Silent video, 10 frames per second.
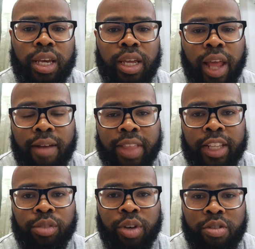and have
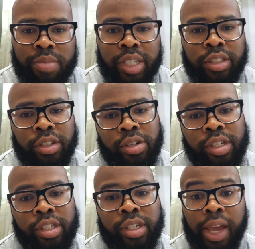that 12 months turn
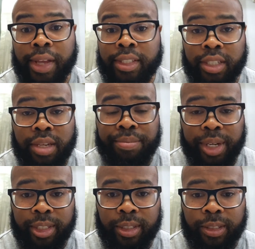into 18
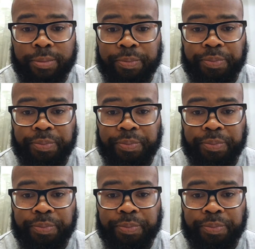months.